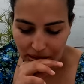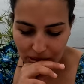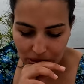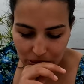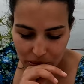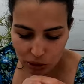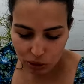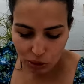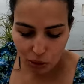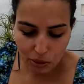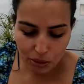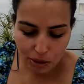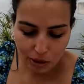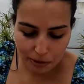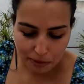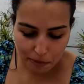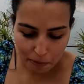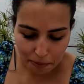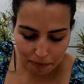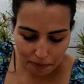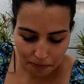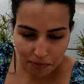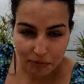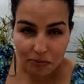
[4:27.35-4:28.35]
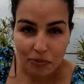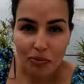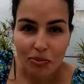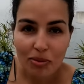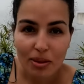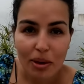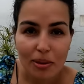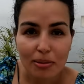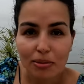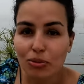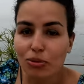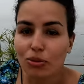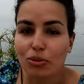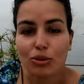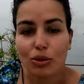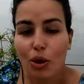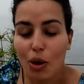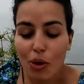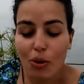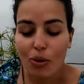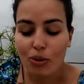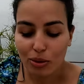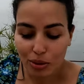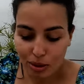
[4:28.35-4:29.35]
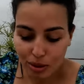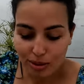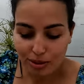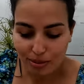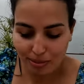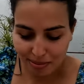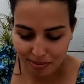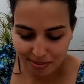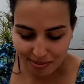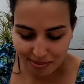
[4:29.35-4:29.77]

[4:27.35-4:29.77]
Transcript: So good. So good.